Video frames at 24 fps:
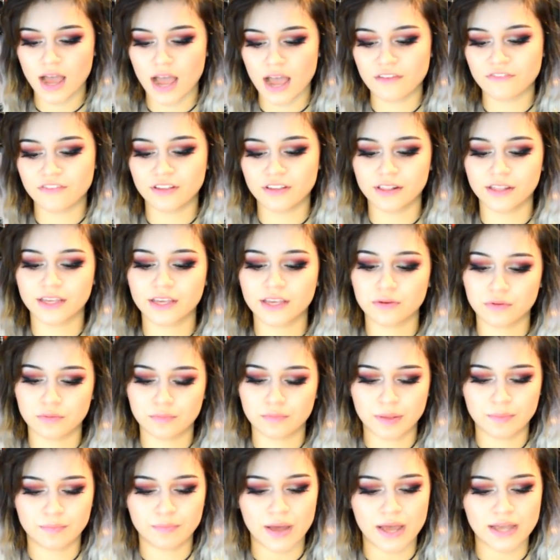I feel like it would
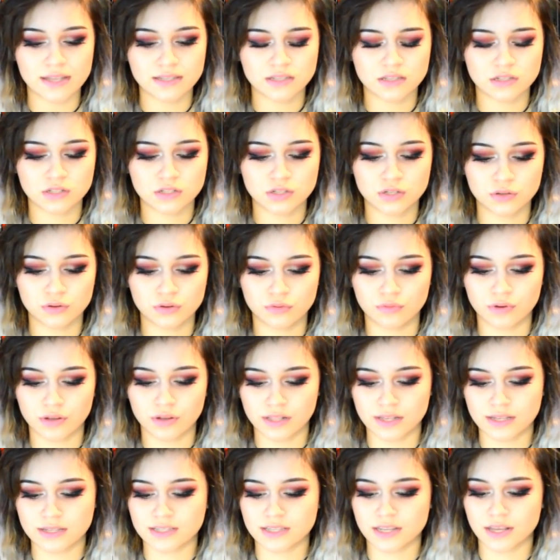be best to
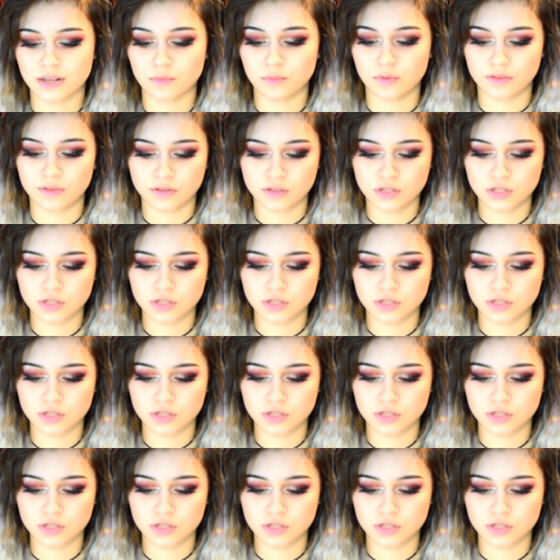release it with